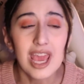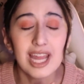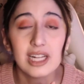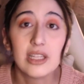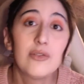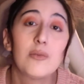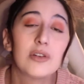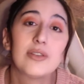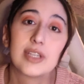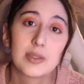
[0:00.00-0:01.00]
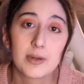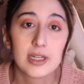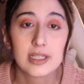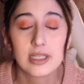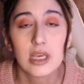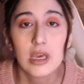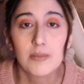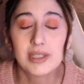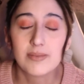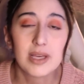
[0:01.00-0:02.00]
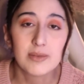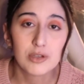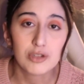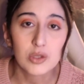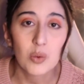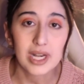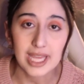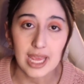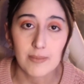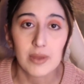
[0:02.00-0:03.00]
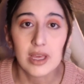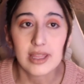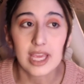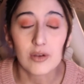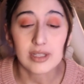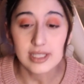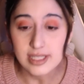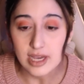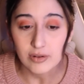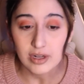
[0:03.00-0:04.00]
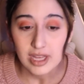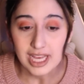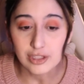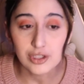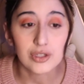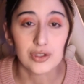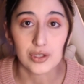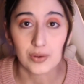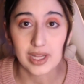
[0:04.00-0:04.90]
And I love immersive experiences, but sometimes you just want a game that you can sit down and chill to.